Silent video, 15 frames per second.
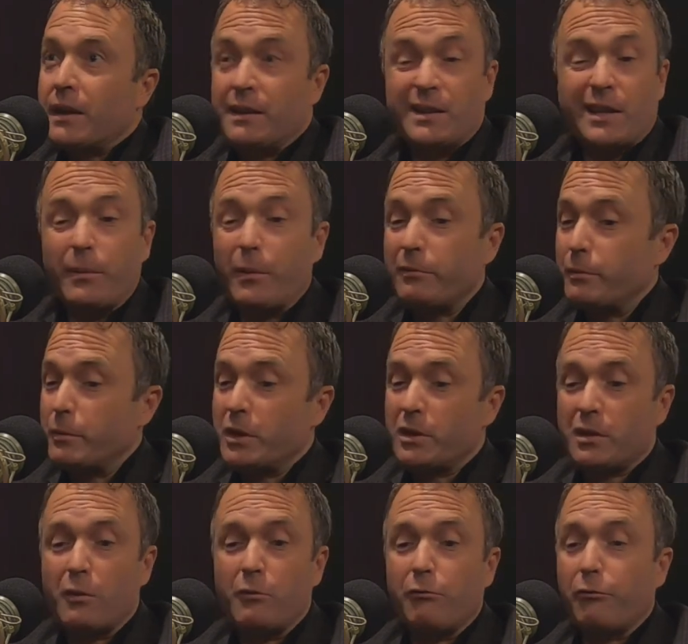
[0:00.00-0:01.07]
And some of them
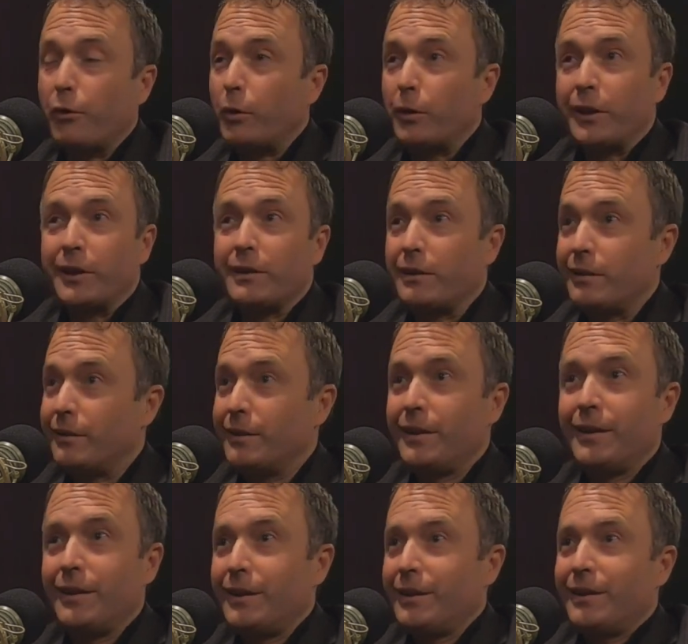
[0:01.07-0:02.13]
just go full in
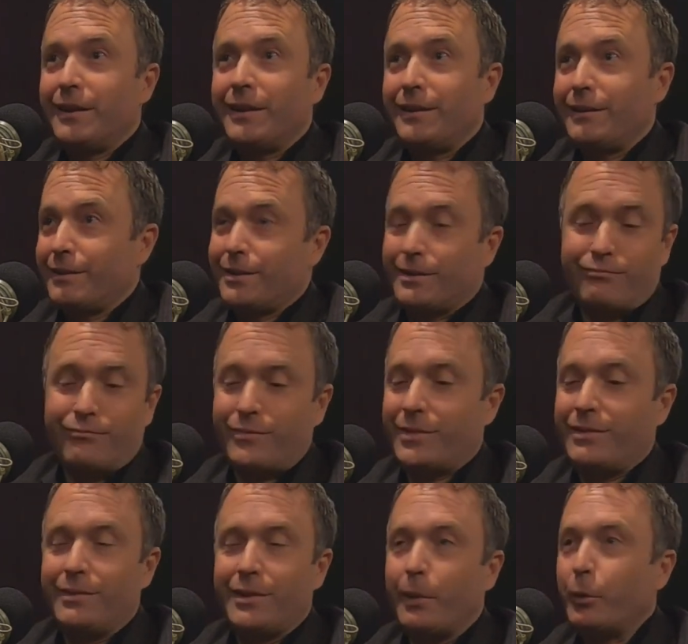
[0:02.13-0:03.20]
and just
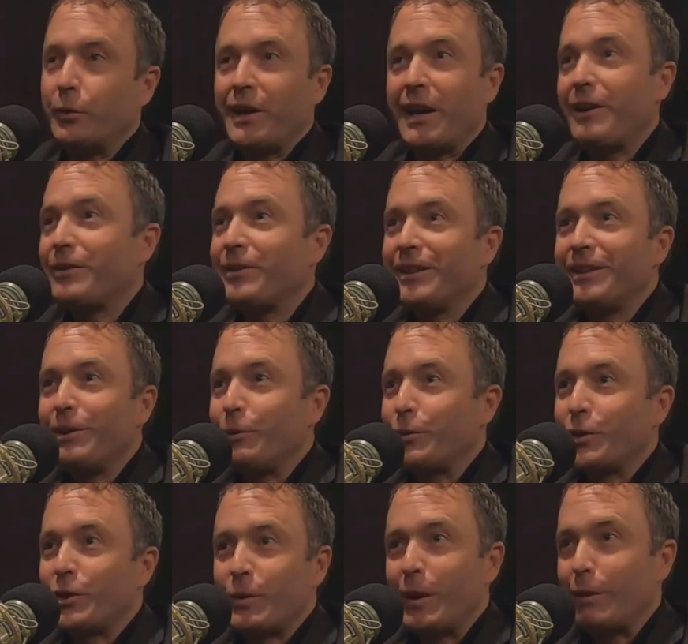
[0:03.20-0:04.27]
double down and go
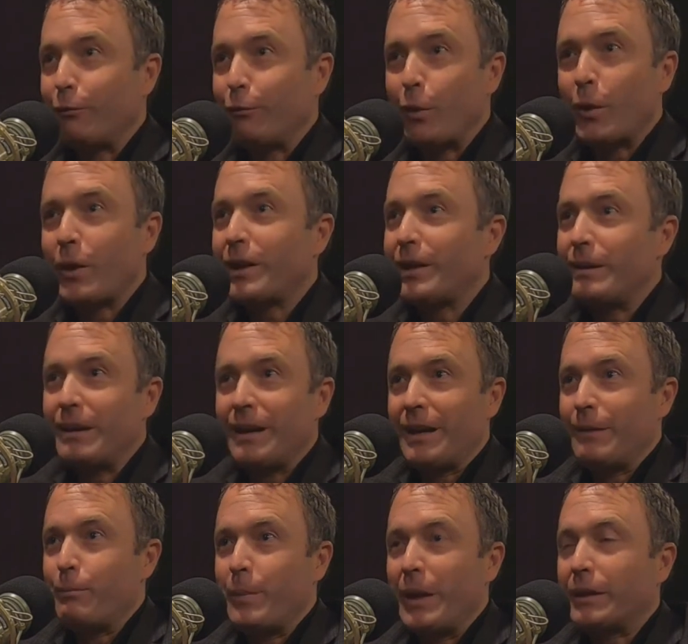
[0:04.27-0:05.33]
straight for it
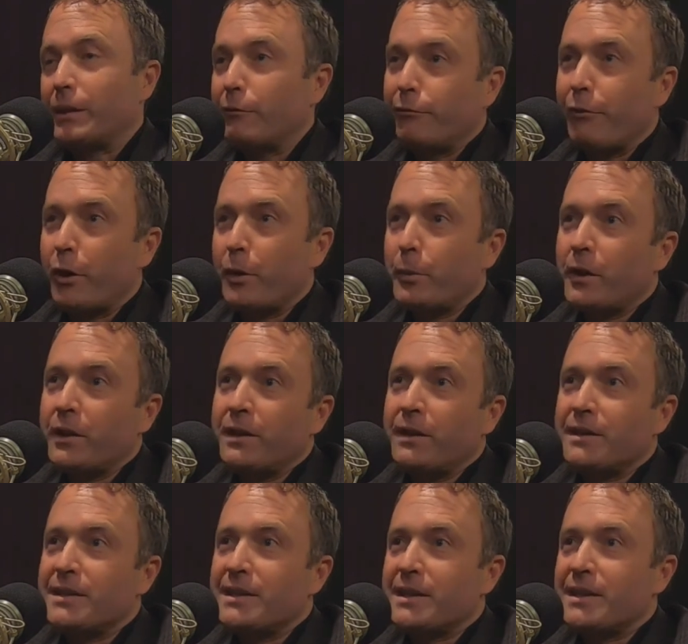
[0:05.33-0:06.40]
and bet the farm on it
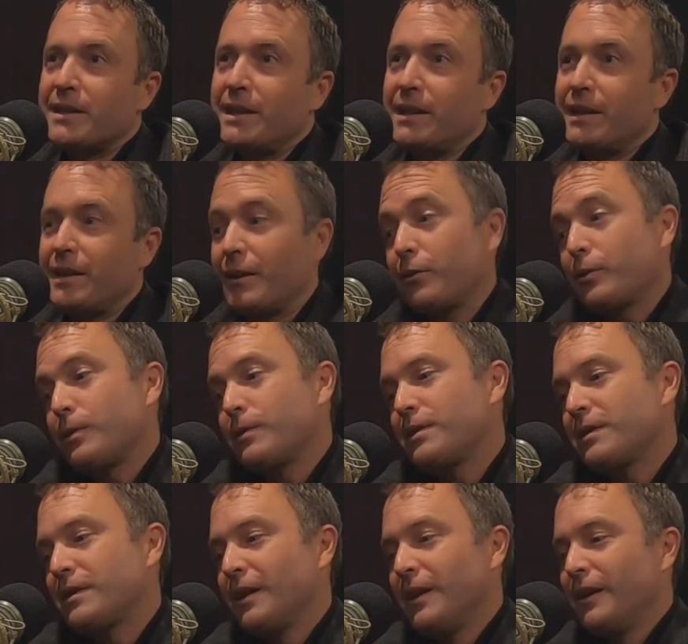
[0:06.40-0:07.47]
and succeed, and
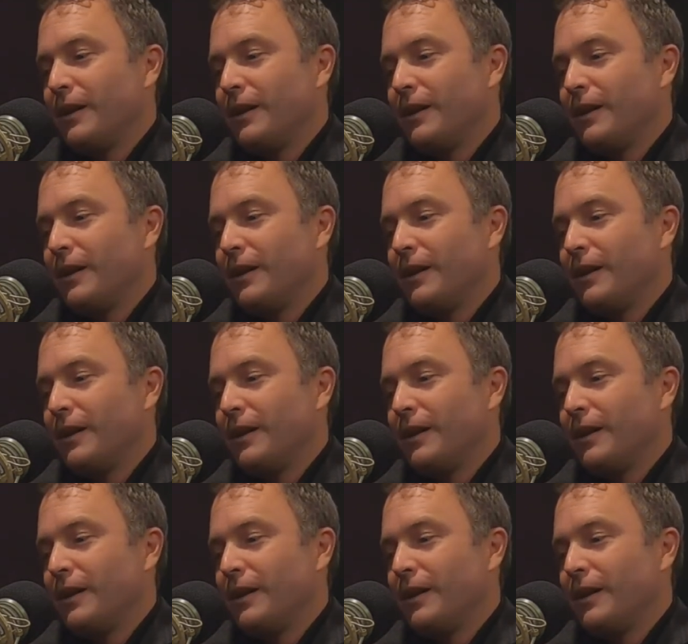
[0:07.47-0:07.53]
others